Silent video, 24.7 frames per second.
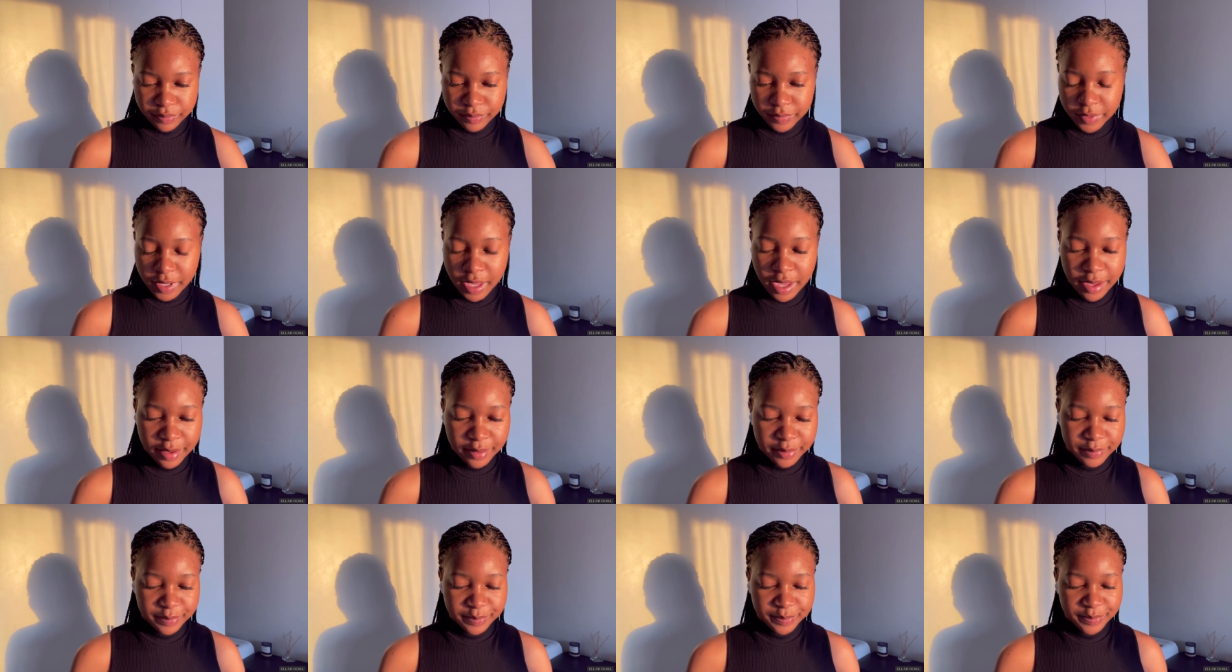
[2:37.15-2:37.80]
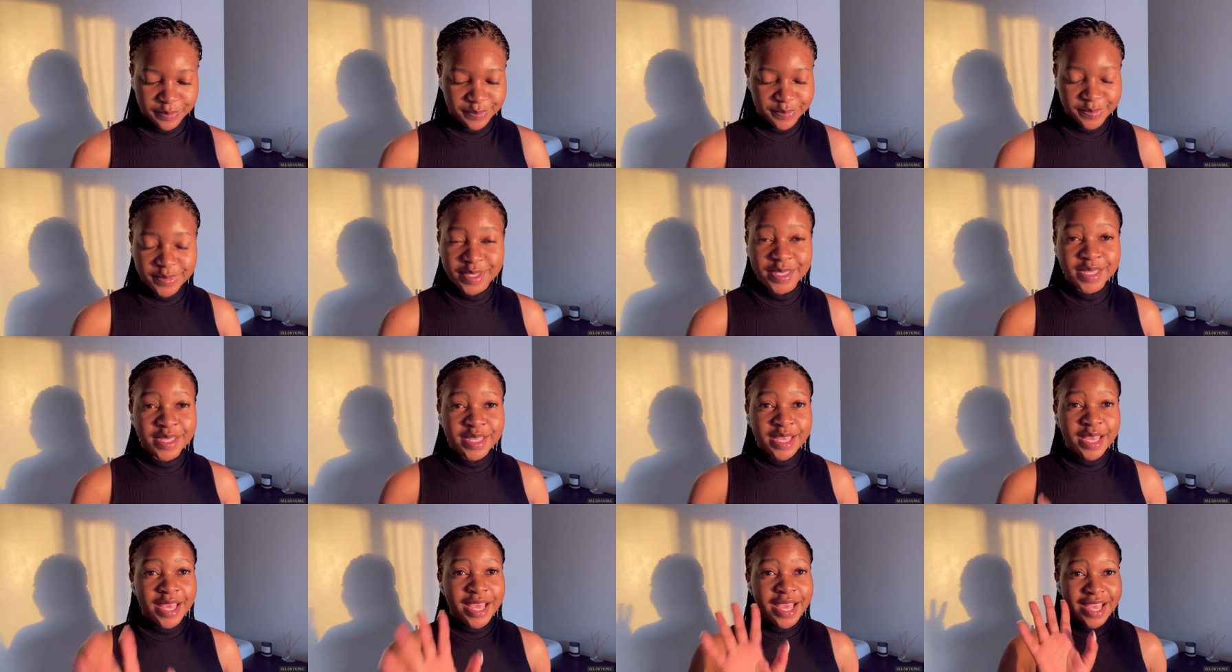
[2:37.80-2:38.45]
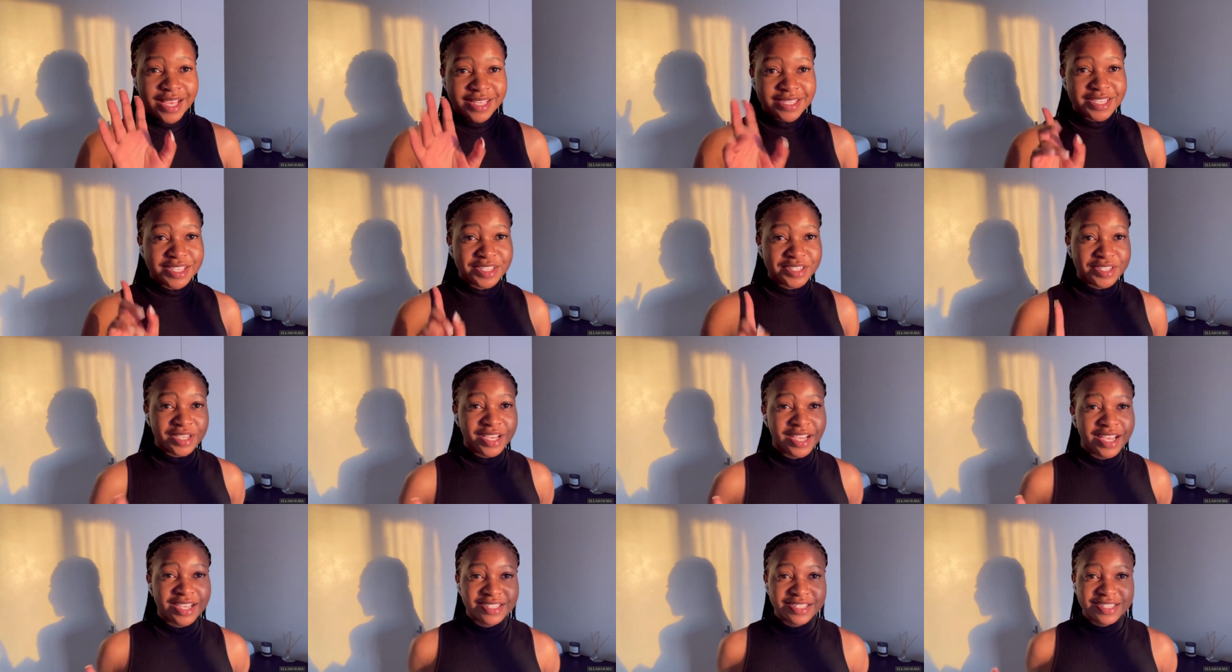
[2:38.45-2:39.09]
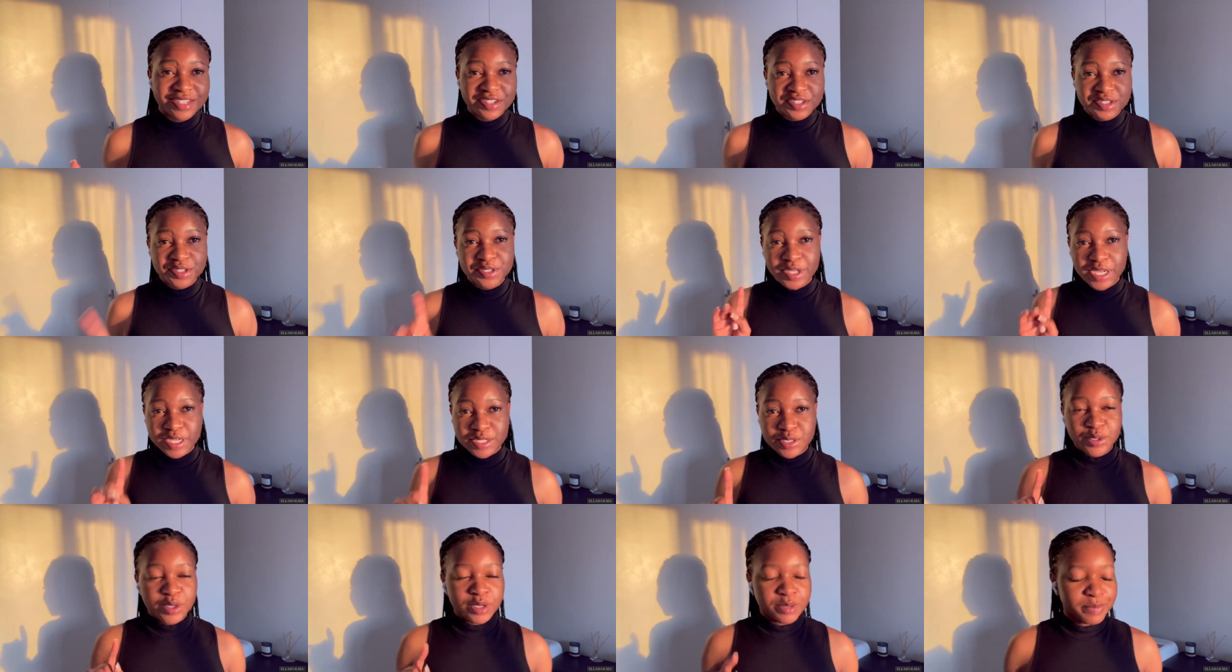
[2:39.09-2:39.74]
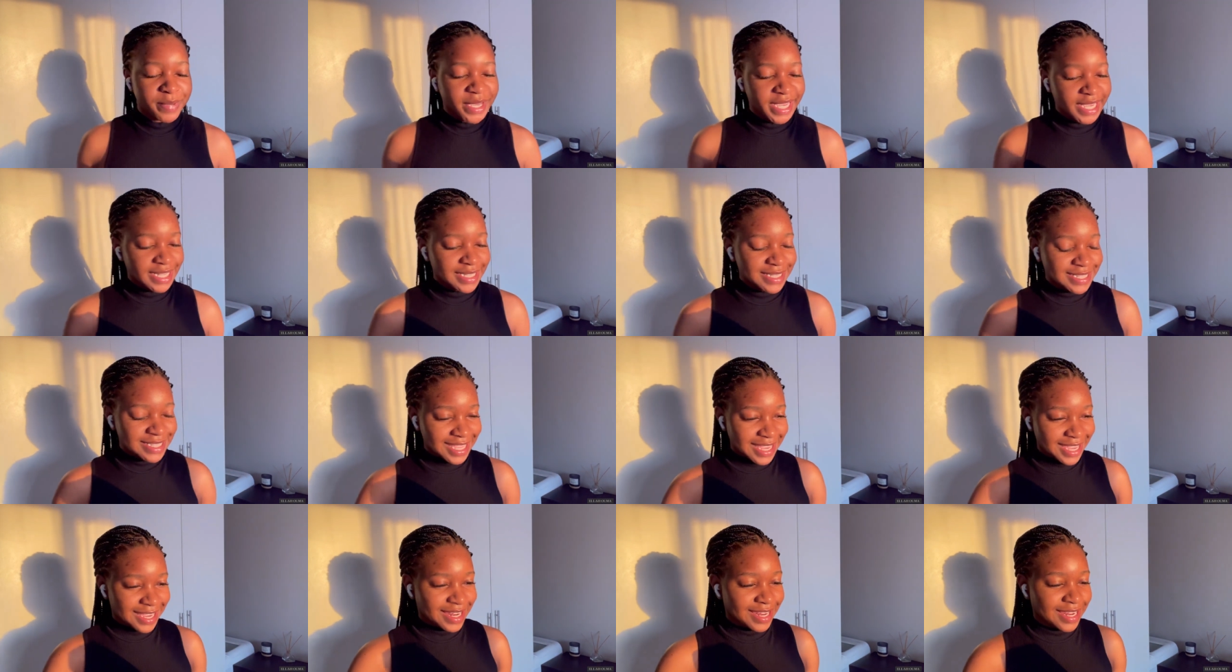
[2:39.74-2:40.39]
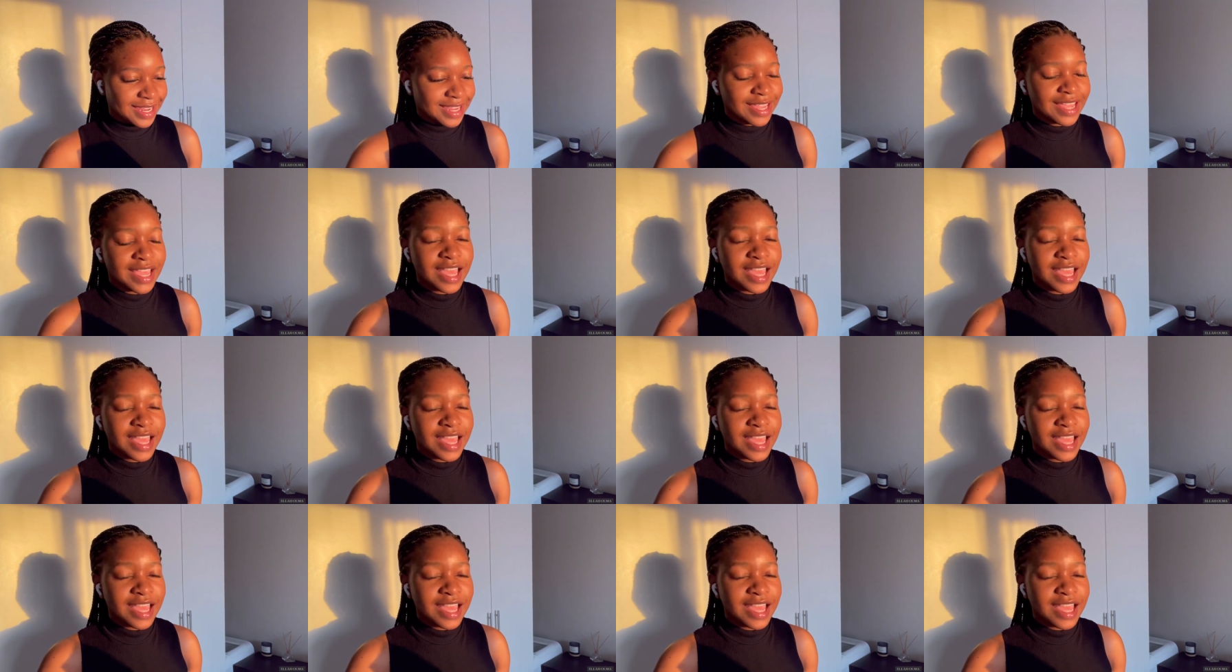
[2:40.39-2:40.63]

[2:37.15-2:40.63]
Yeah. I take you guys serious, so I took it back inside.